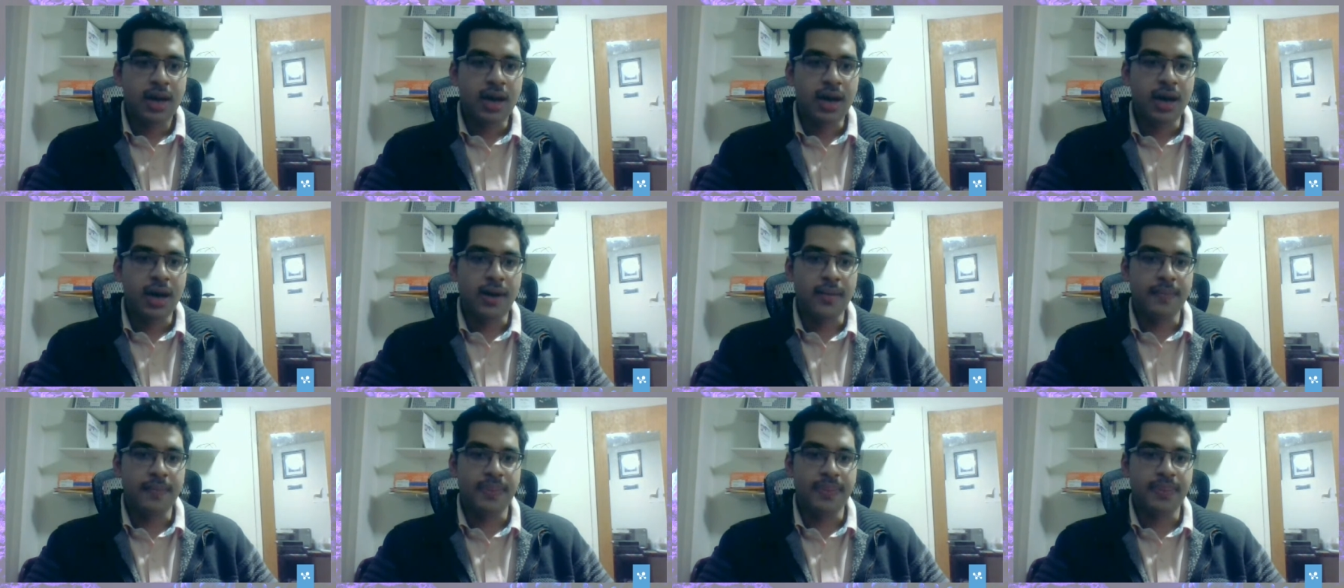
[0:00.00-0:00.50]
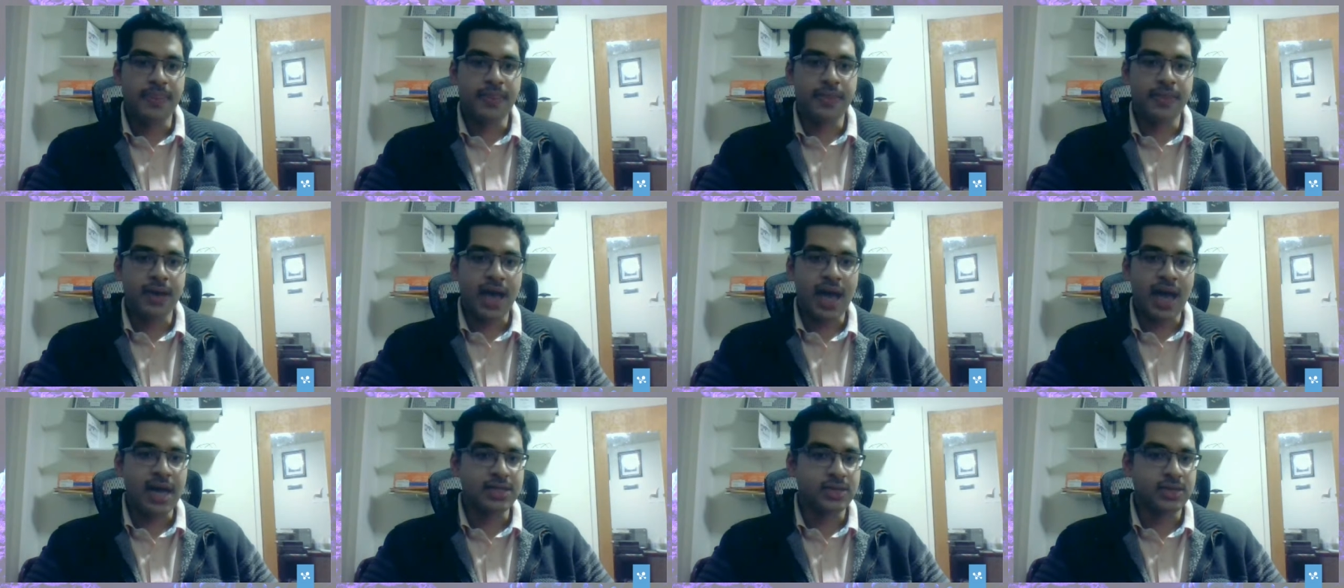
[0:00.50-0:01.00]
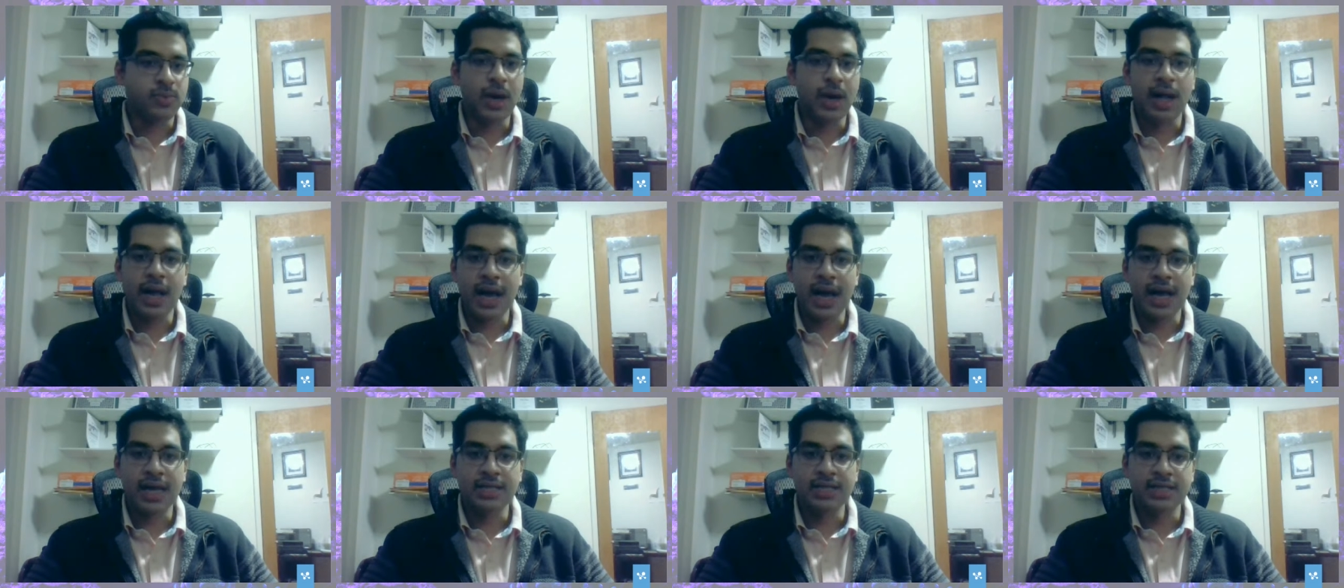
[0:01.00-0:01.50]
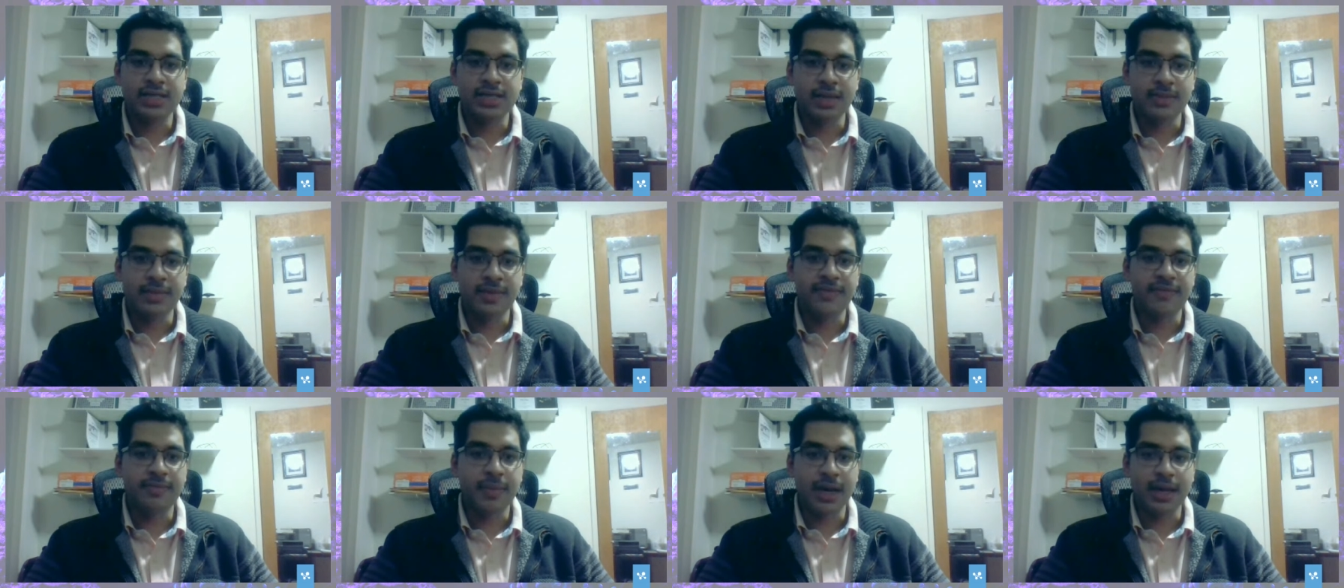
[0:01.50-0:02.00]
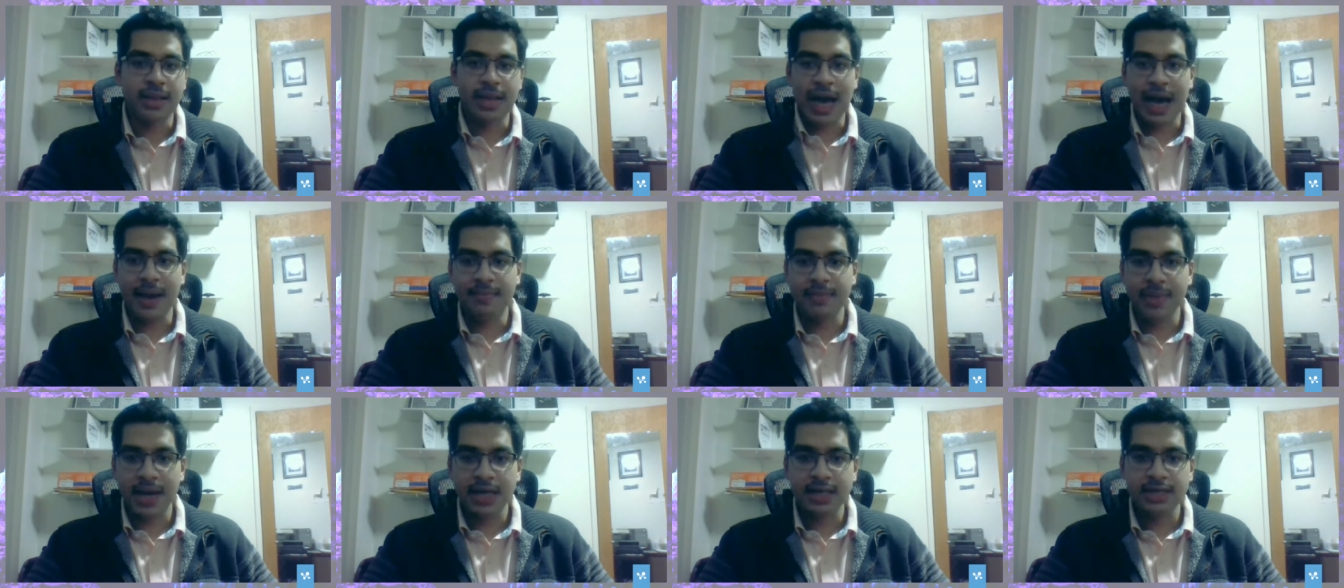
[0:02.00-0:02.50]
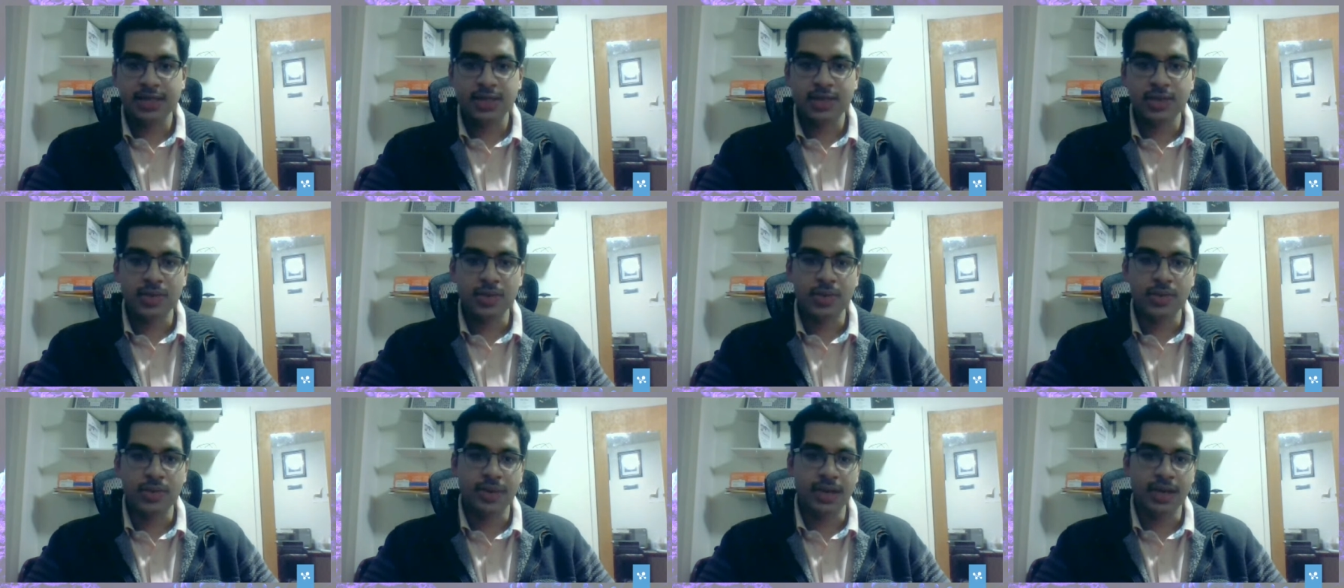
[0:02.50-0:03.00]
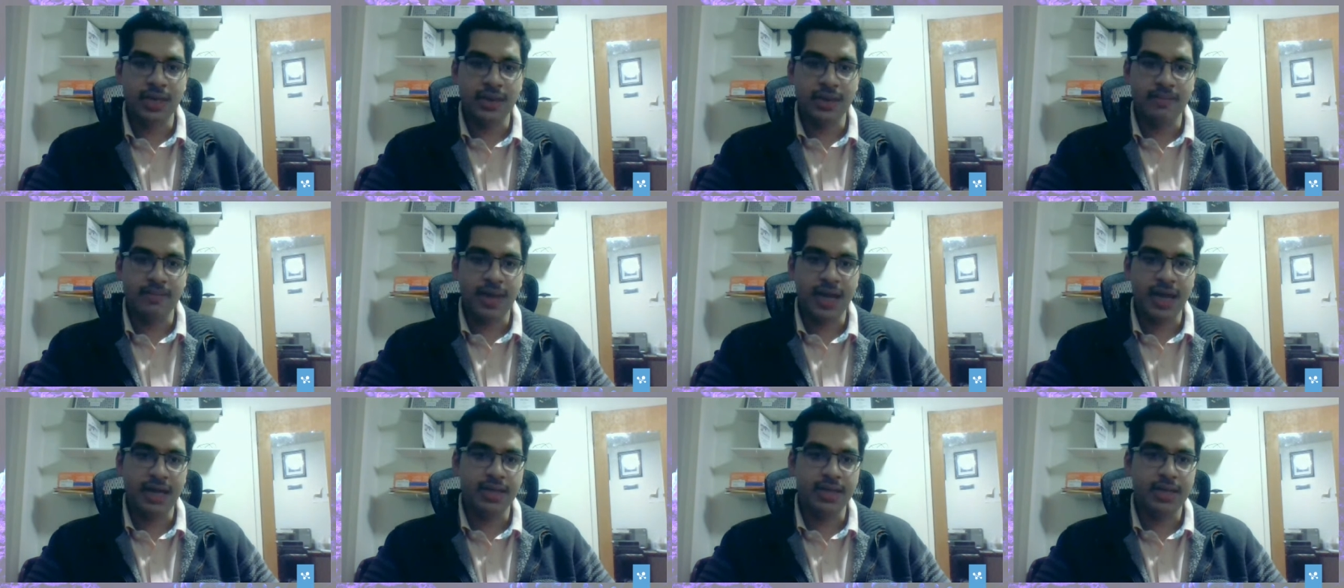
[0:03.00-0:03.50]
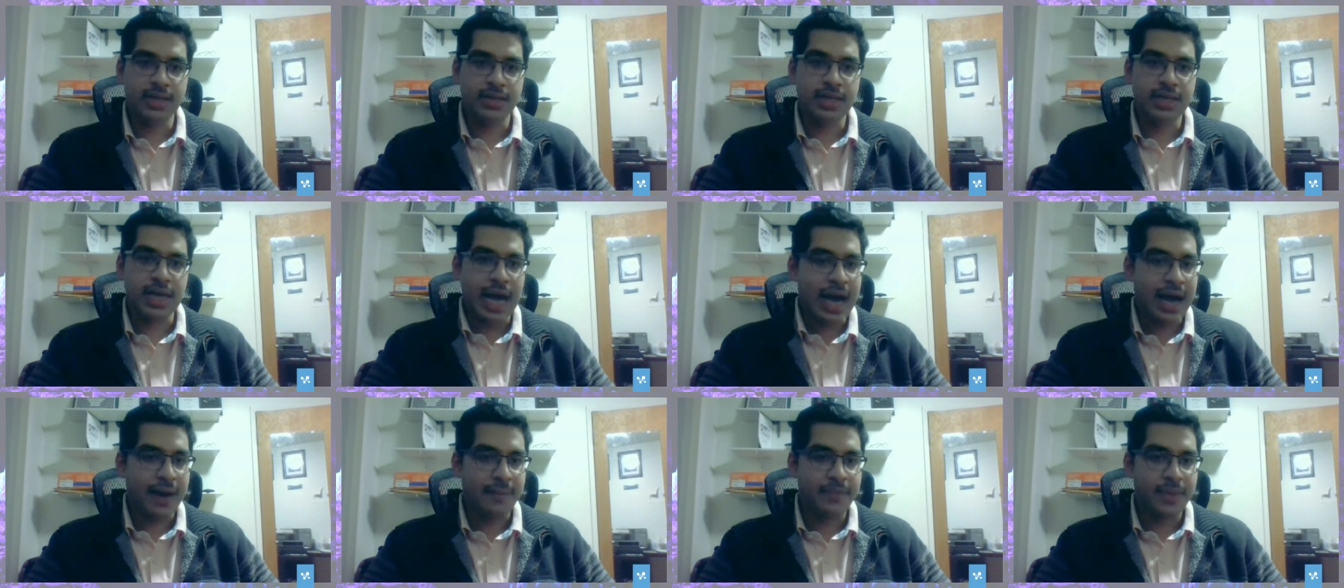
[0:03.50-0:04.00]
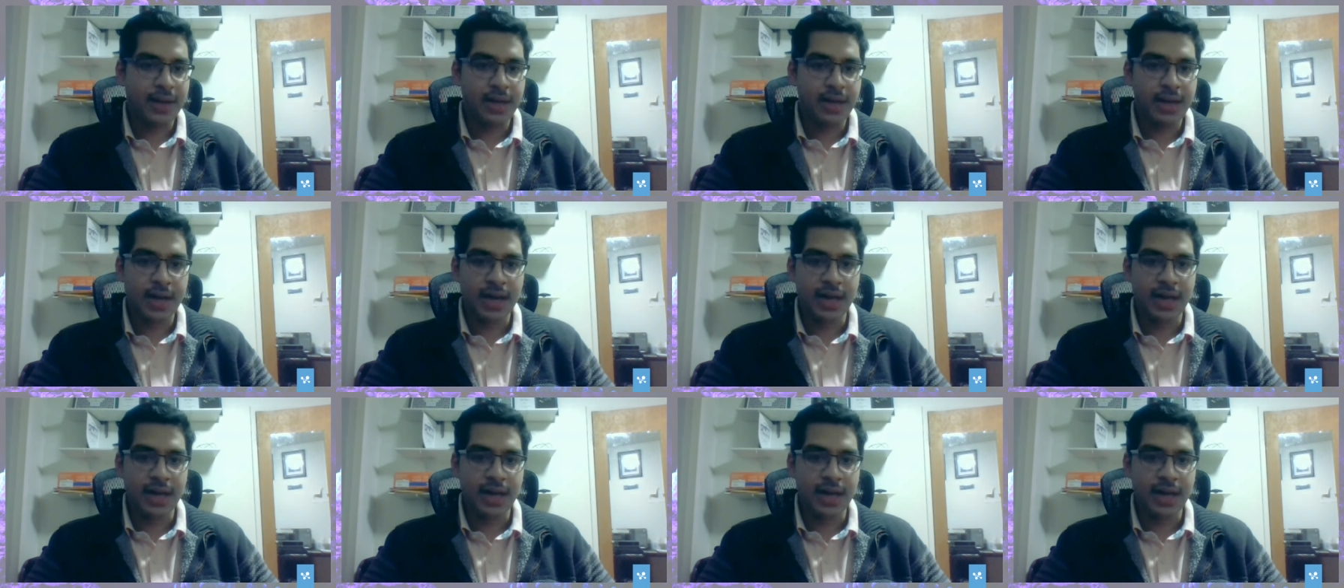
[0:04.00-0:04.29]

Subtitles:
as well as some of my lab mates who really made it happen.